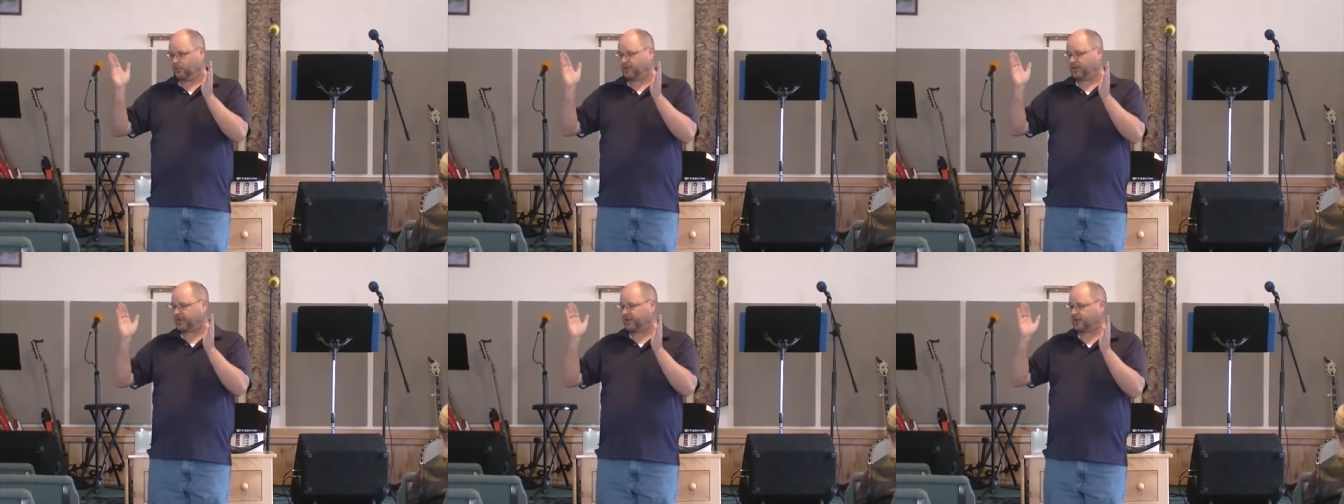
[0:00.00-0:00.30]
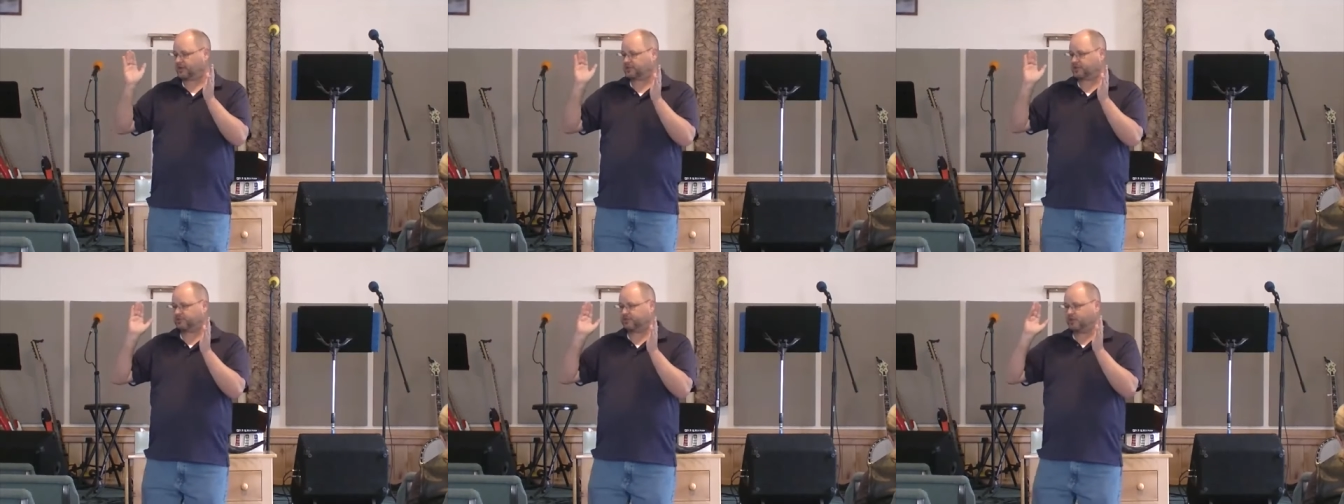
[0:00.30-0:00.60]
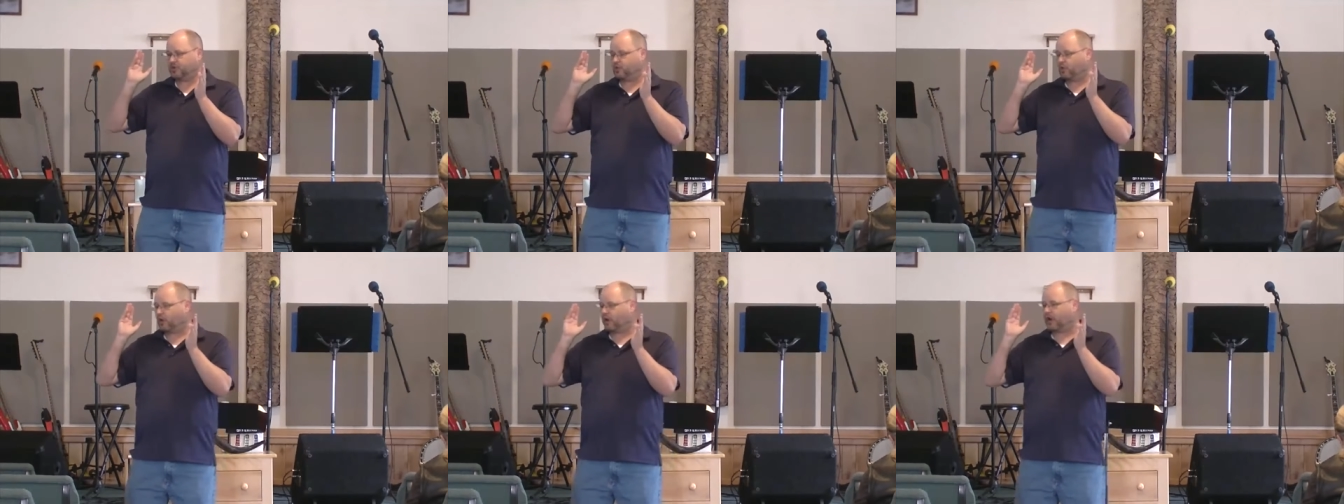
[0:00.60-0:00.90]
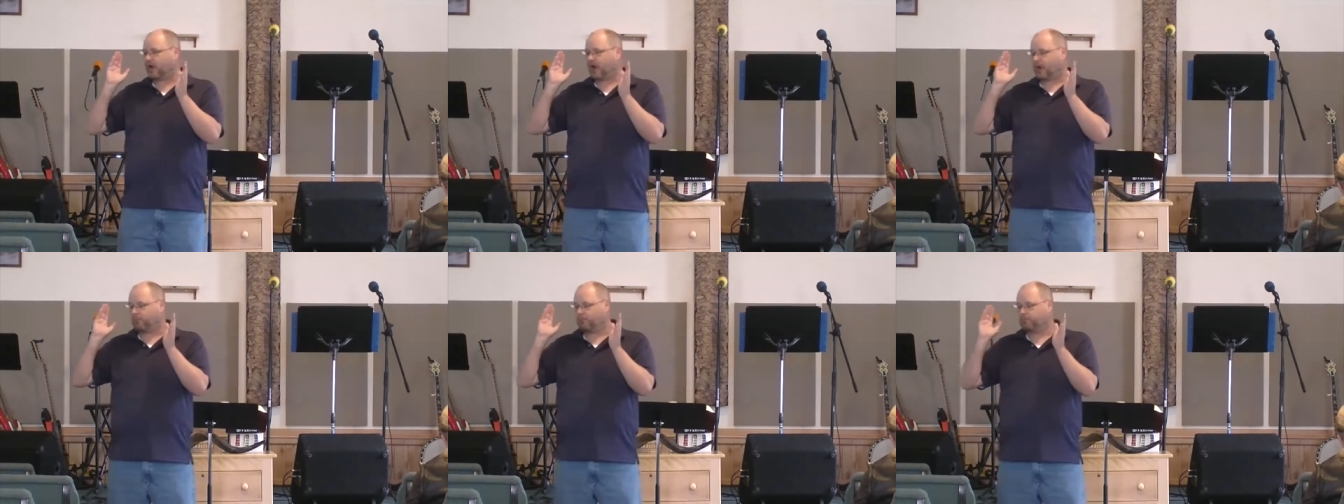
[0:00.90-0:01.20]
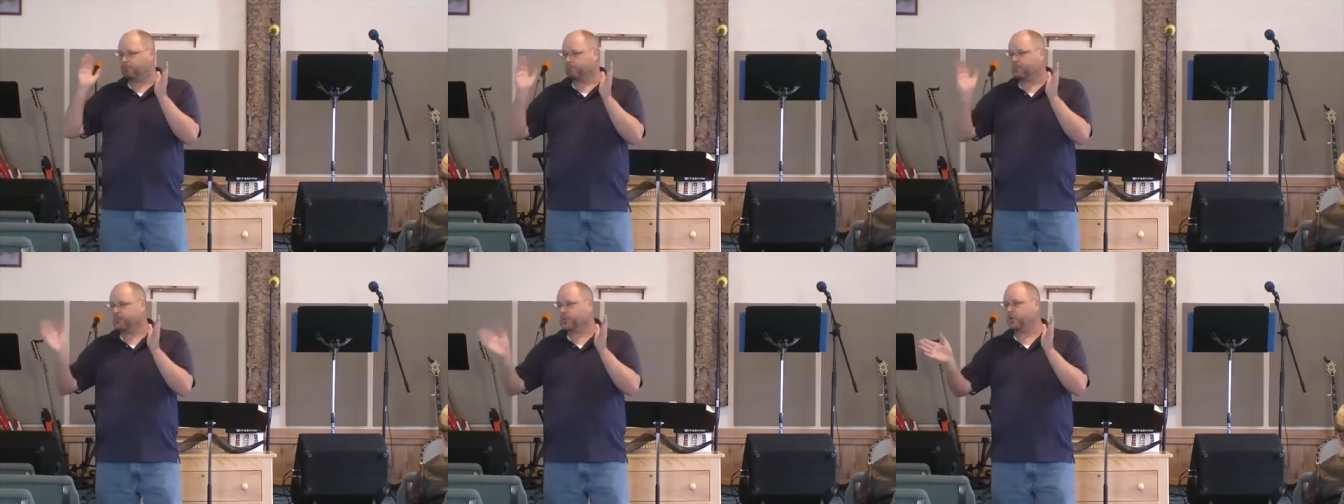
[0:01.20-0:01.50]
Because if you are
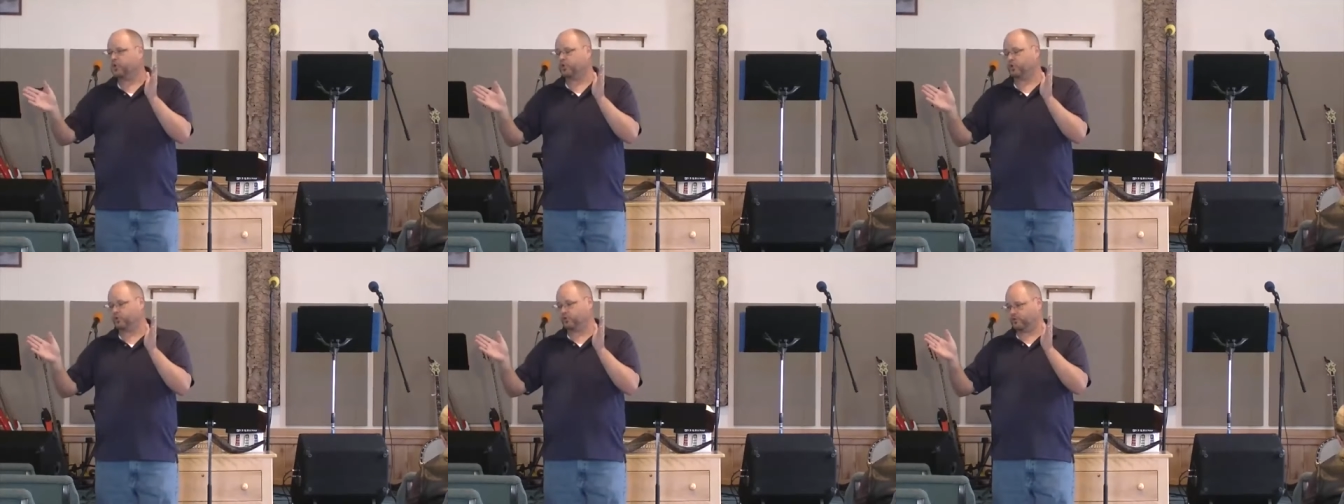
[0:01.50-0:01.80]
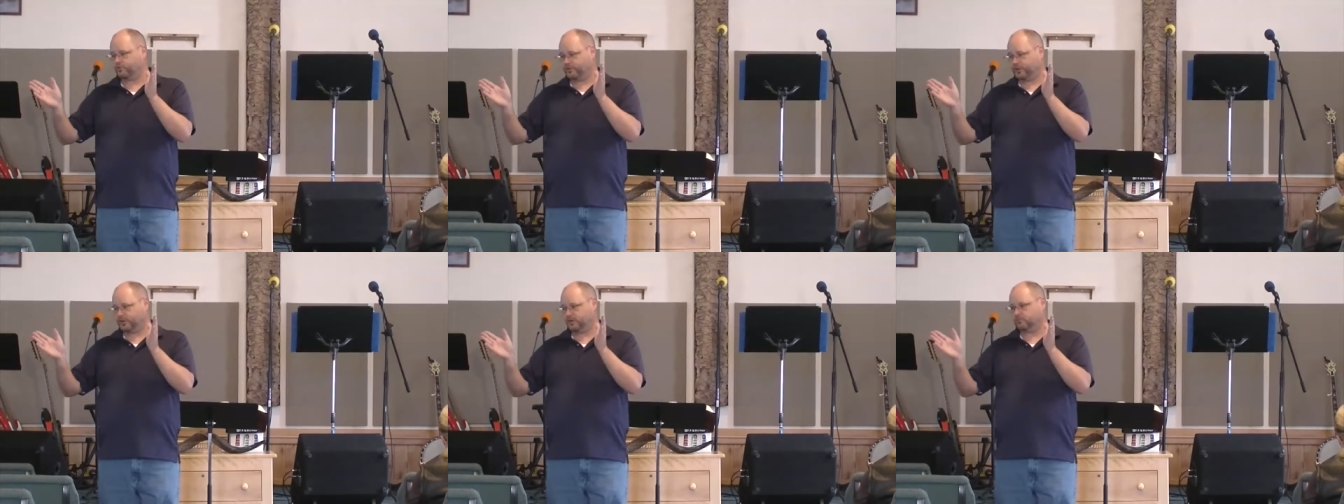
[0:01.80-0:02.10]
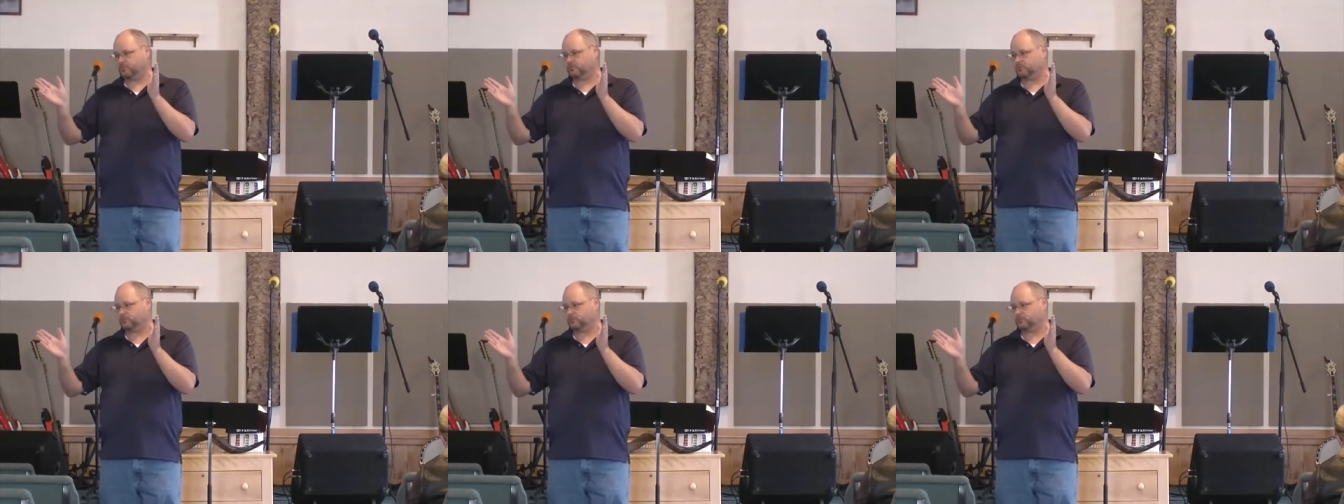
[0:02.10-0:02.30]
not moved,